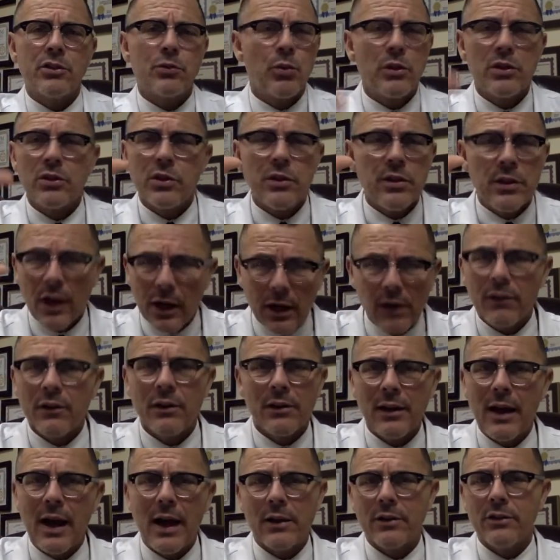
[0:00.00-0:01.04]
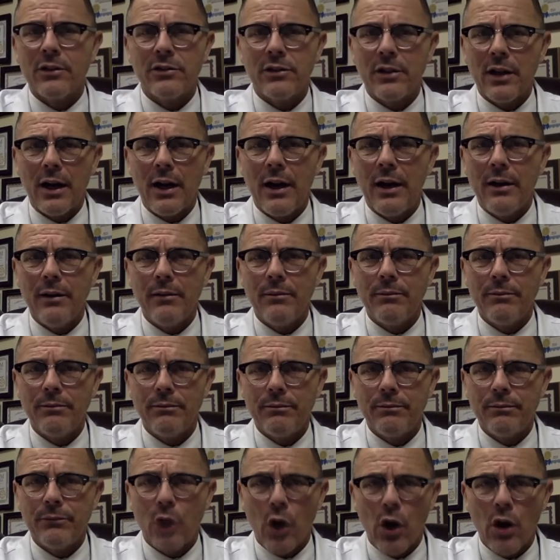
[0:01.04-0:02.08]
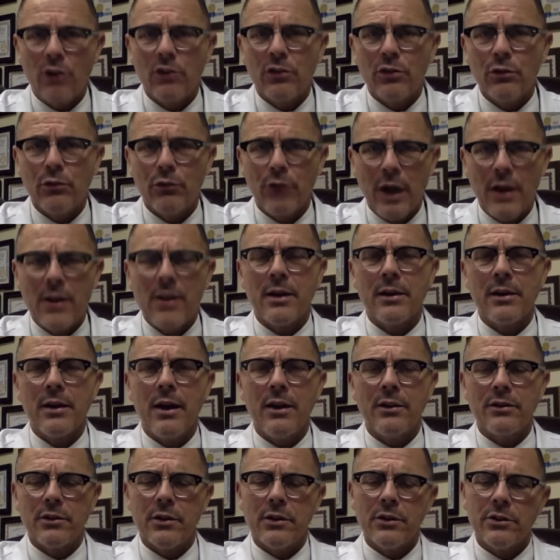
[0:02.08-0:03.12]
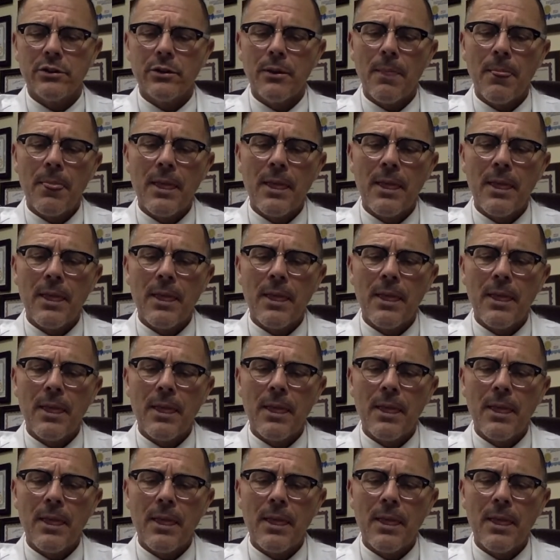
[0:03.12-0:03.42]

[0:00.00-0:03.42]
which none of the doctors that I talk to recognize this,